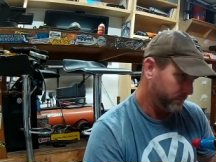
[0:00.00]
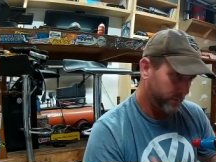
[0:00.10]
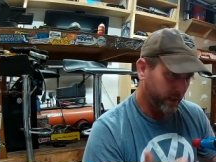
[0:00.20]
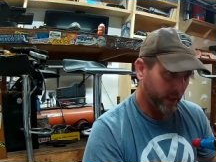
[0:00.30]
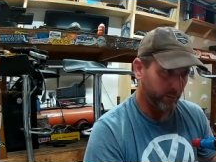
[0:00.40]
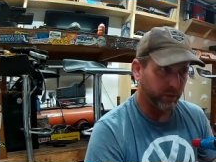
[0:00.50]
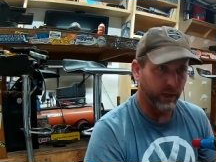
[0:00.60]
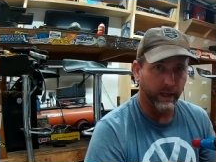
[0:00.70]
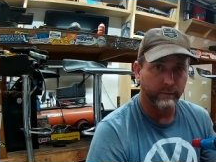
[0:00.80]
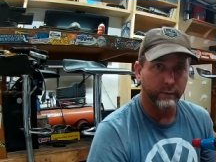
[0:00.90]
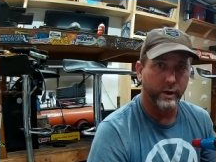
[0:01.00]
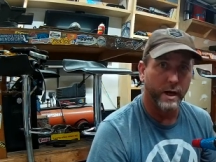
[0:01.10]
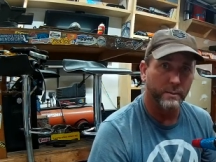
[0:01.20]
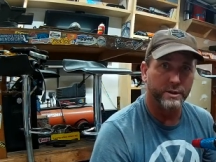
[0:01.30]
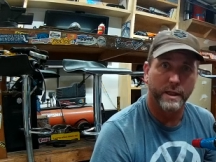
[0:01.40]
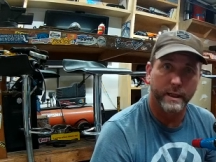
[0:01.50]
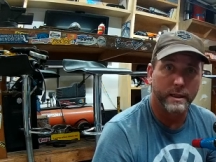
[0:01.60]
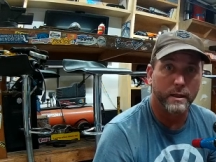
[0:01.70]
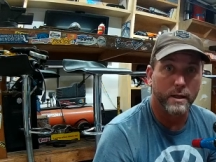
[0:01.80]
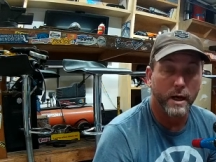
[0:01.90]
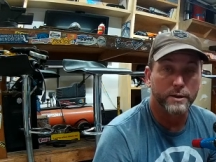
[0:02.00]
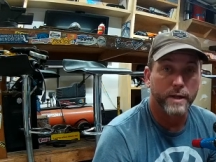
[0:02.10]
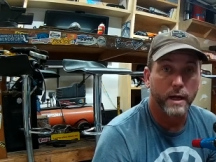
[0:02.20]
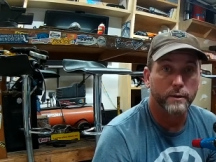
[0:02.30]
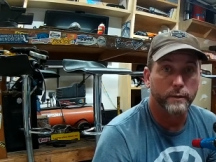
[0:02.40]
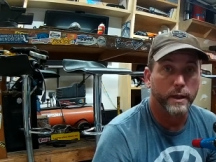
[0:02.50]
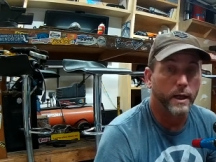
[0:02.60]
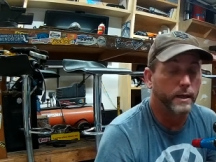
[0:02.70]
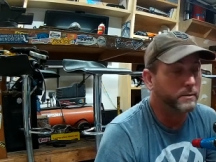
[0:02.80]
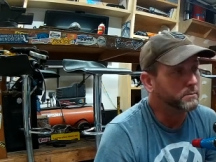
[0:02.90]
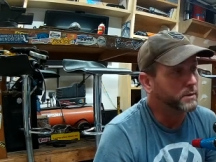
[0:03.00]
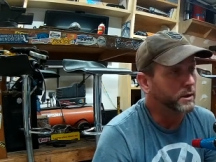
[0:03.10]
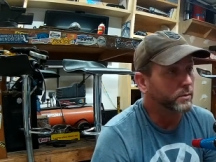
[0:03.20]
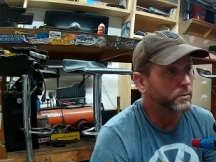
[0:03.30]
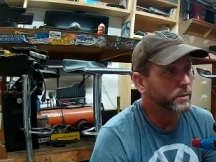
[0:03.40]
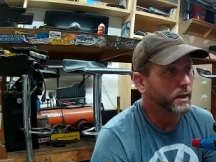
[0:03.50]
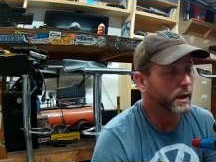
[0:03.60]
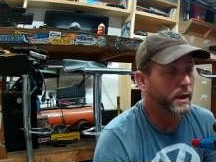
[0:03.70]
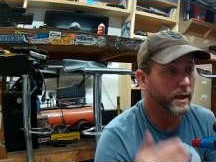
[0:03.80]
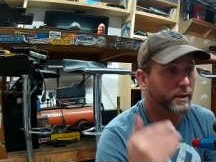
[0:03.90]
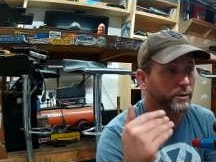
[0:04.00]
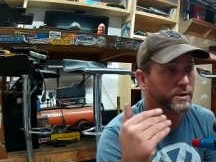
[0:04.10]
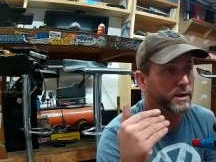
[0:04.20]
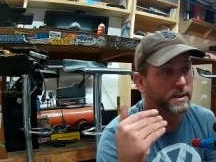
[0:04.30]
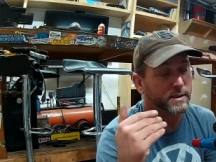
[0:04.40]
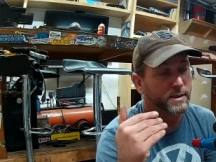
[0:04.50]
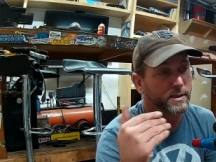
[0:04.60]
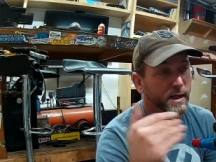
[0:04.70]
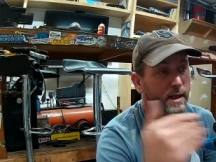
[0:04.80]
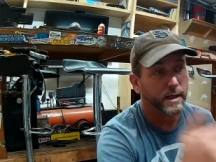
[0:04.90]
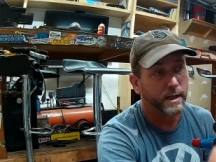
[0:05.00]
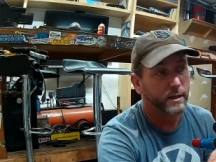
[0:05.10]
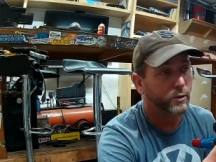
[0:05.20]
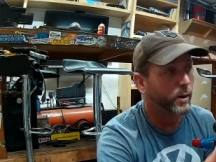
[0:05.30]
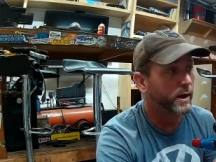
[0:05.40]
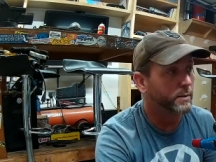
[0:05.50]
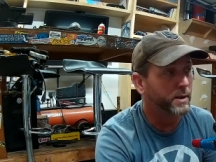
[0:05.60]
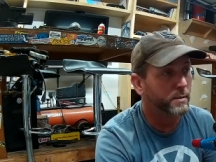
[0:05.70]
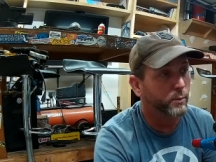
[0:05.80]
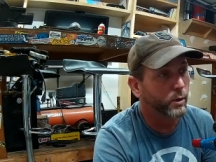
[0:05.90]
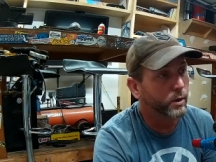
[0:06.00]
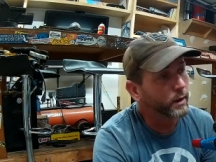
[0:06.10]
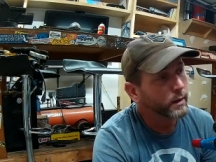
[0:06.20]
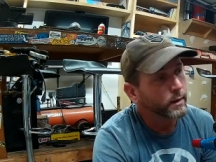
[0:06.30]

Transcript: kind of plan for how much I need to notch out of it. I know it needs to set in quite a bit more,